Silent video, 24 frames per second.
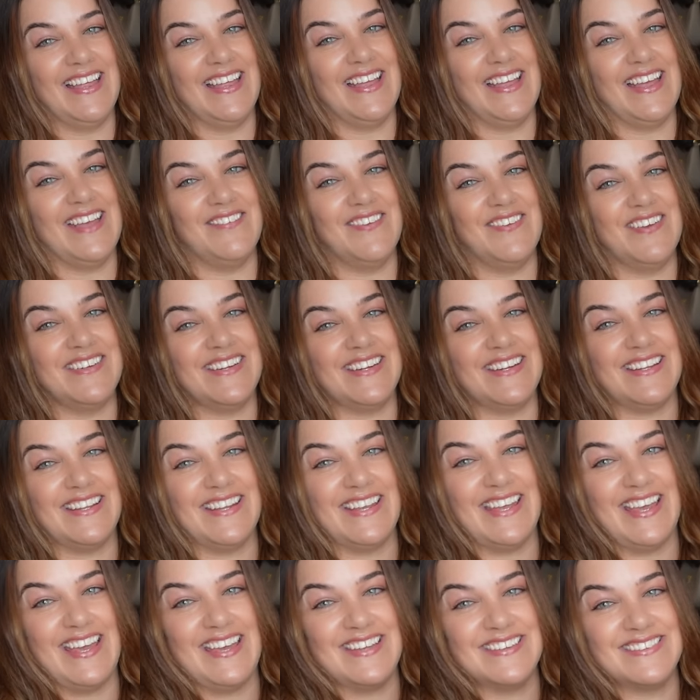If you didn't
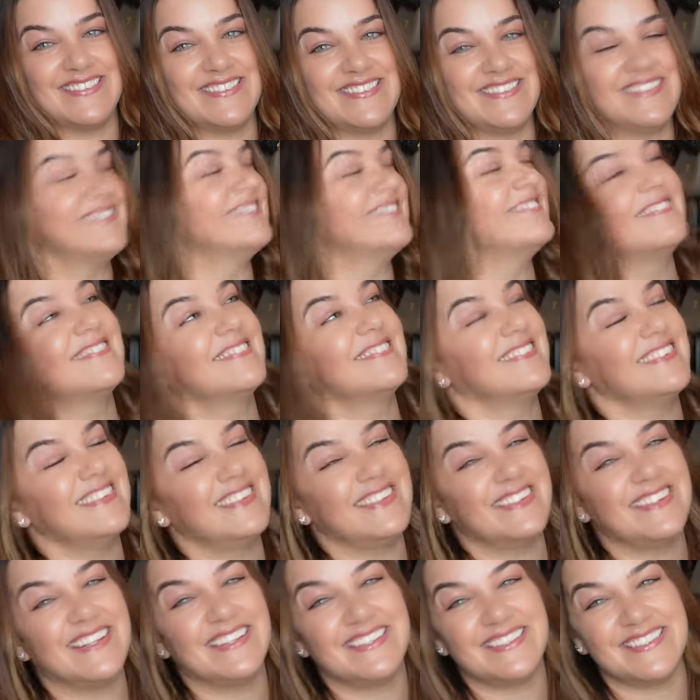guess,
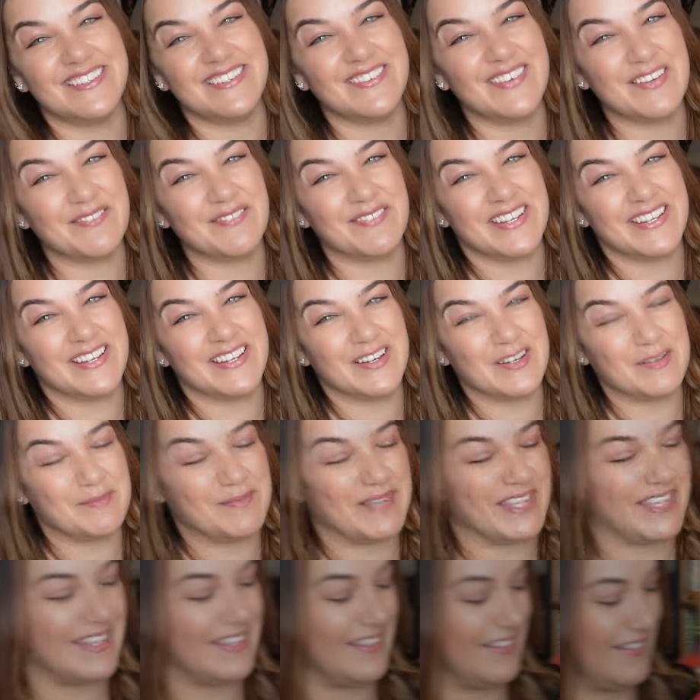do you even know me?